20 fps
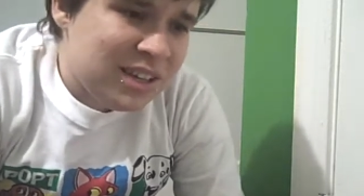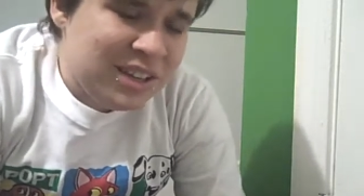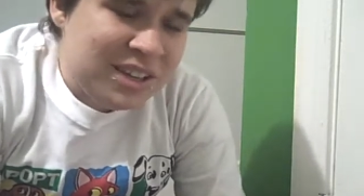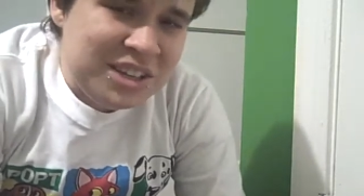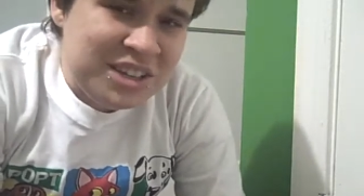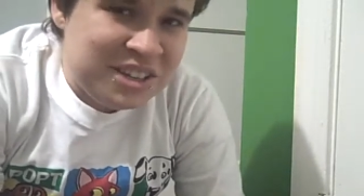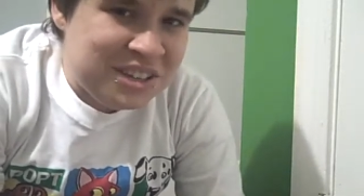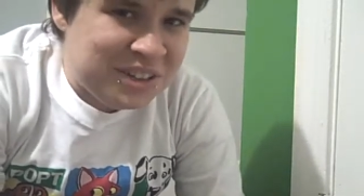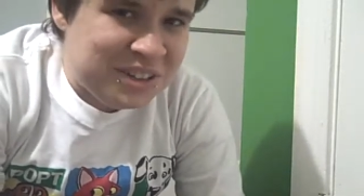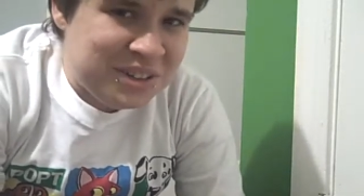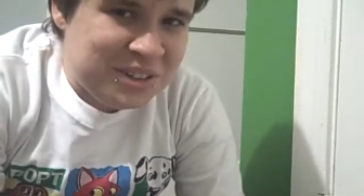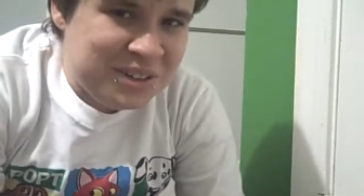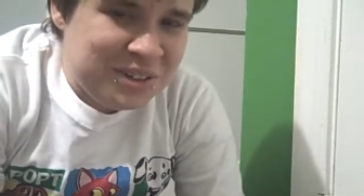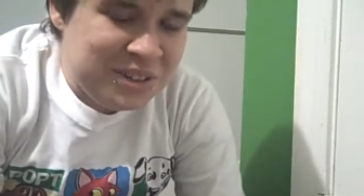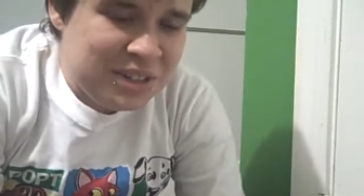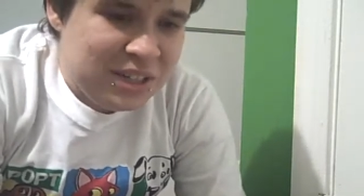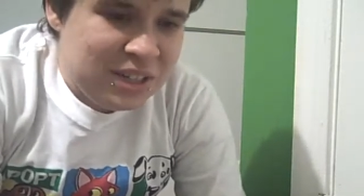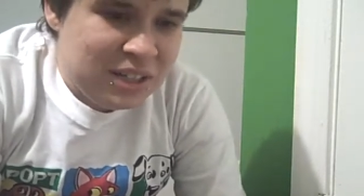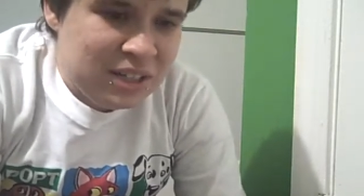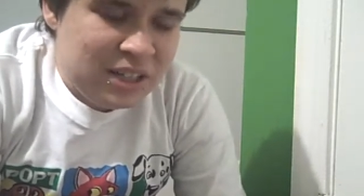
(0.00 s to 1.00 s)
You know?
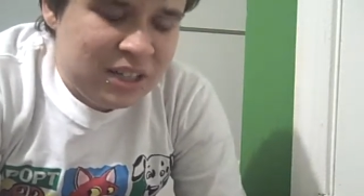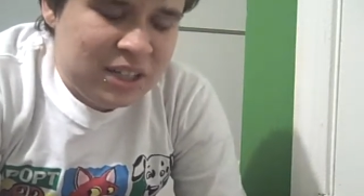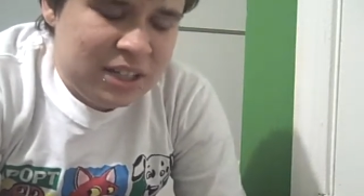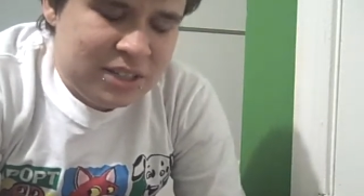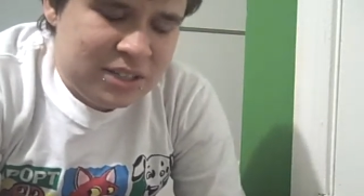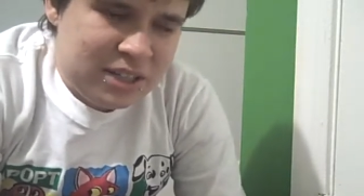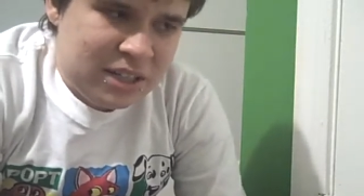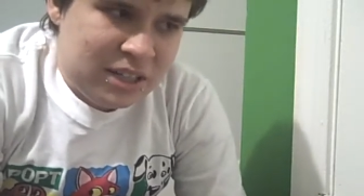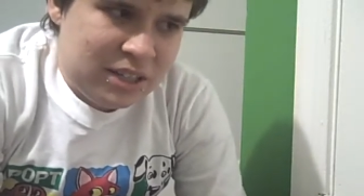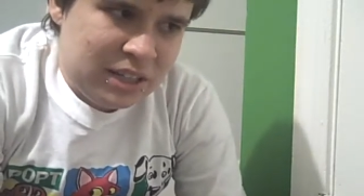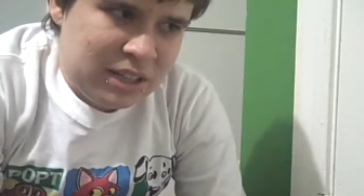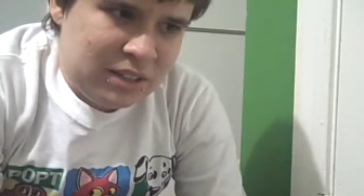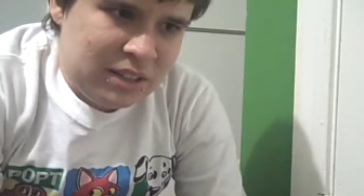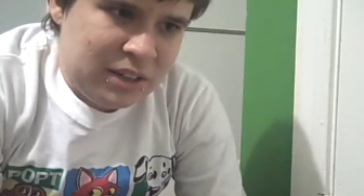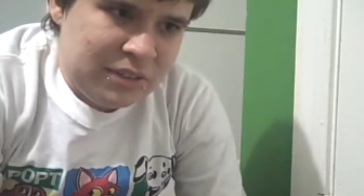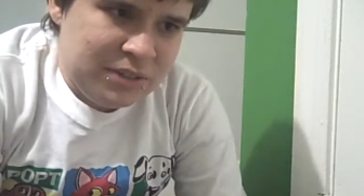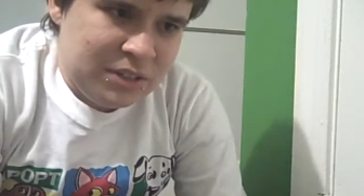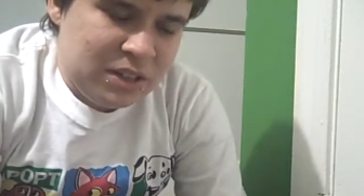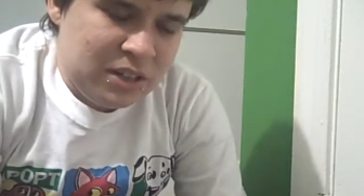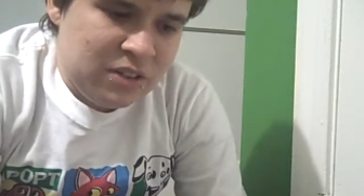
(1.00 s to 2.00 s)
And I just kind of like
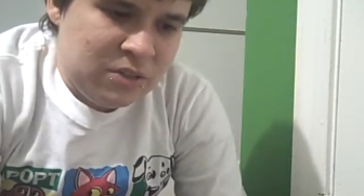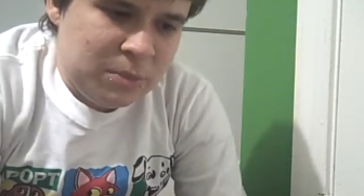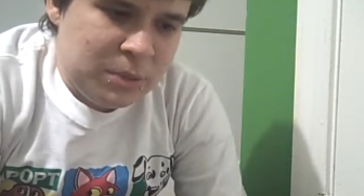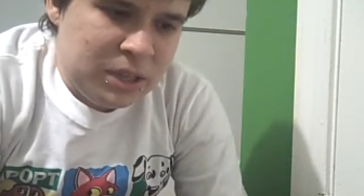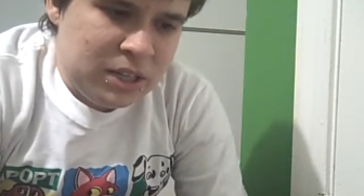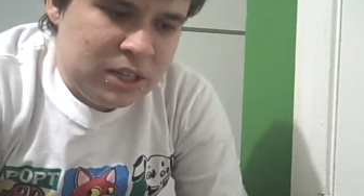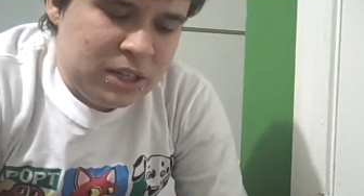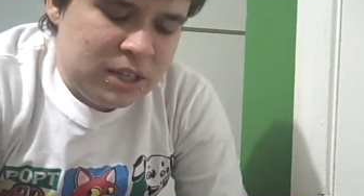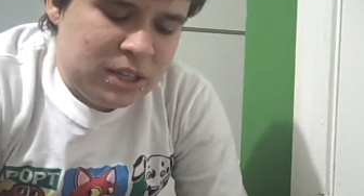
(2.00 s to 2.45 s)
laughed it off, but